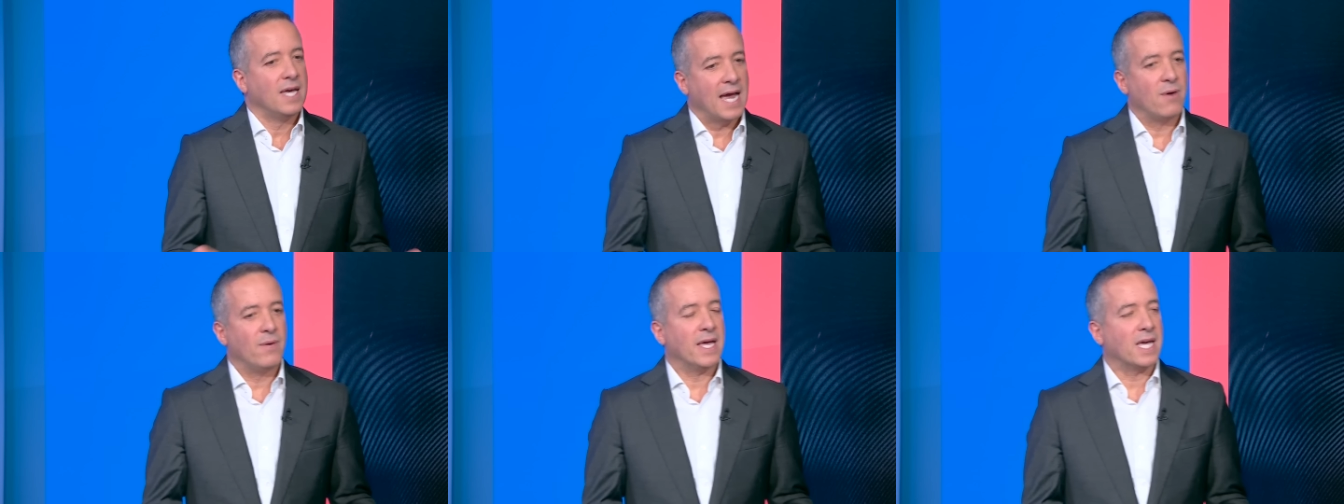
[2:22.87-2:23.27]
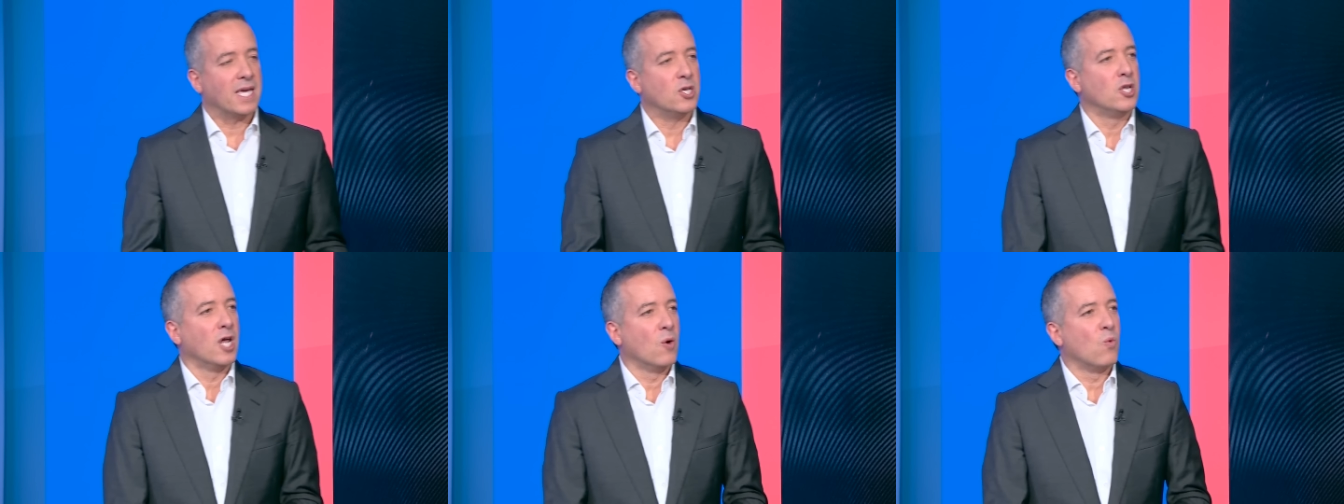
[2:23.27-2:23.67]
Erik,
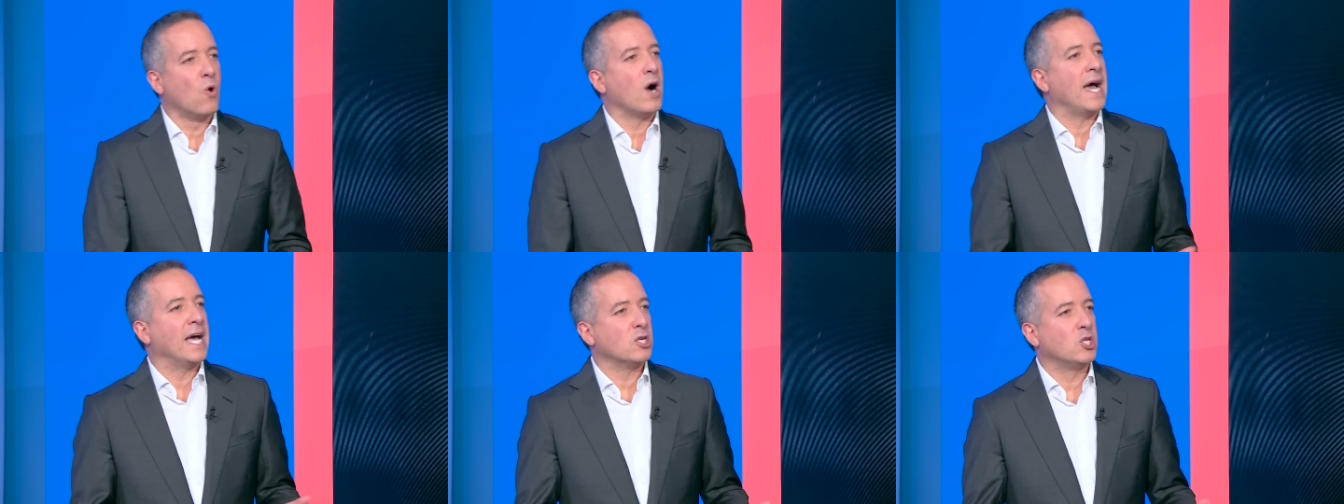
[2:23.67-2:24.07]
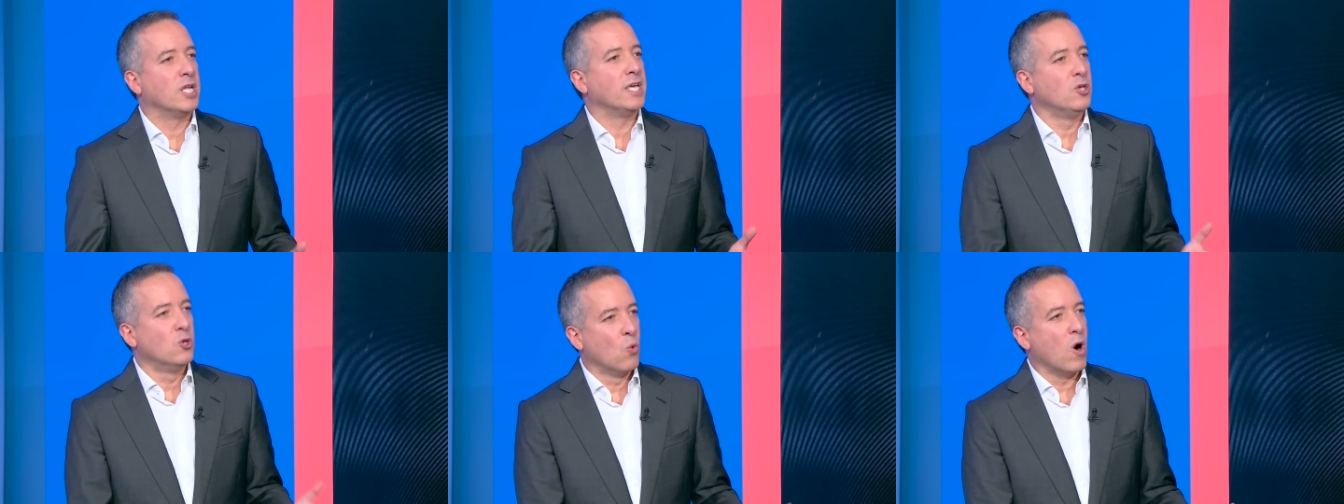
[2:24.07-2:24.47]
you know what?
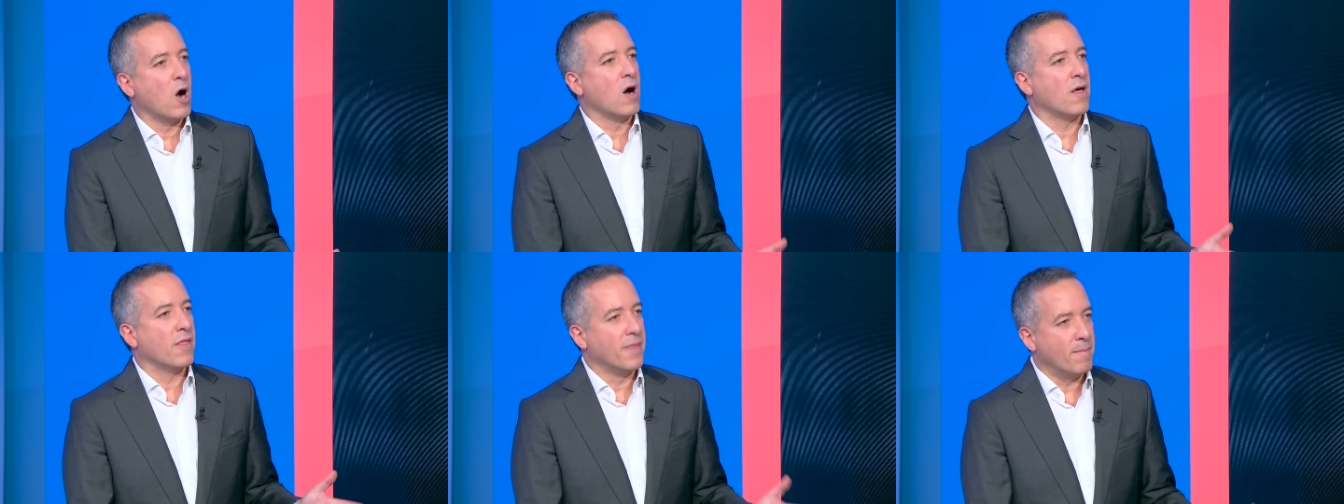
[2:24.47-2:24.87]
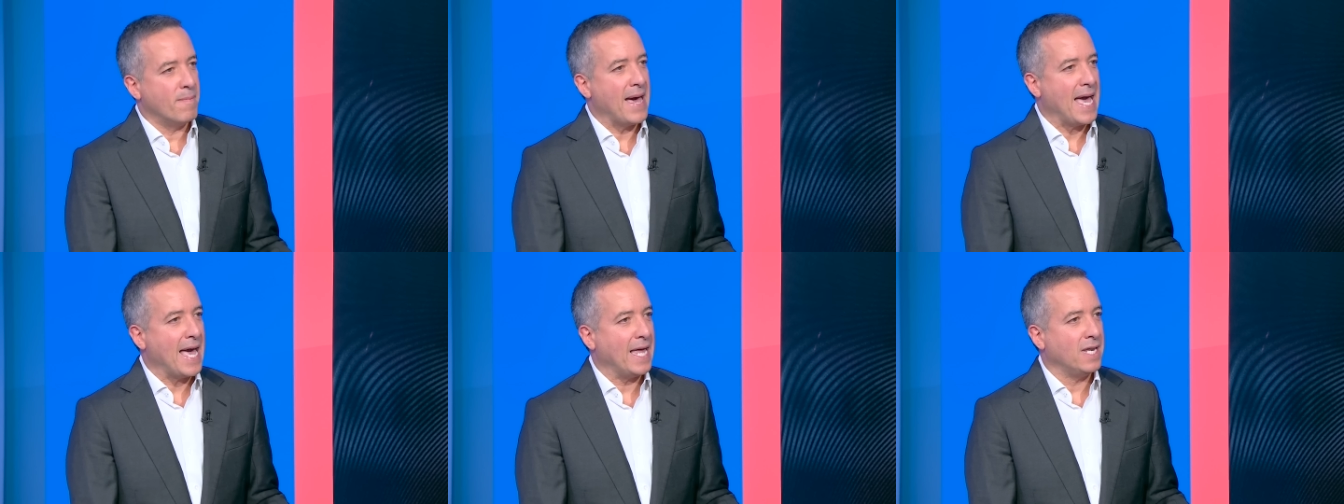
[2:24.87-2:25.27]
Actually, you are the
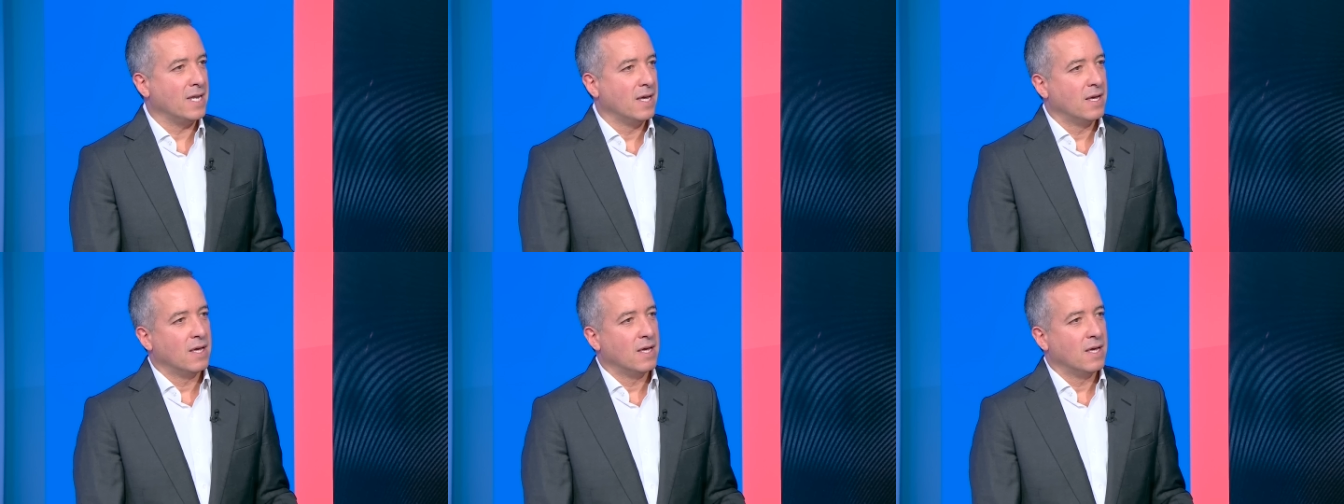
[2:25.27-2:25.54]
man.